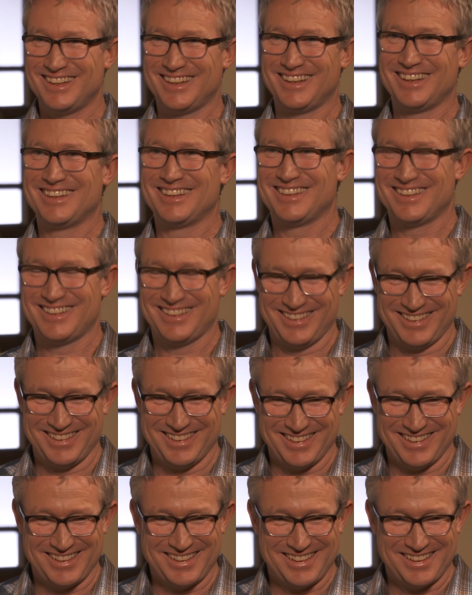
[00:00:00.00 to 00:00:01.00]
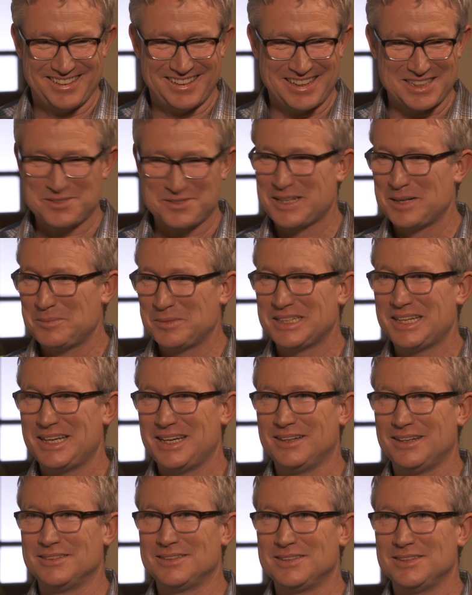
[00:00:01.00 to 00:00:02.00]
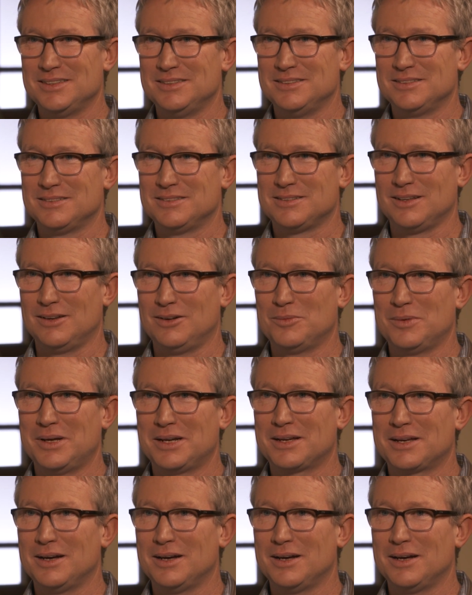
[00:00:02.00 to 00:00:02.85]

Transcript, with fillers: Yeah. yeah. Thanks for coming down too. Yeah. It's a long it's way to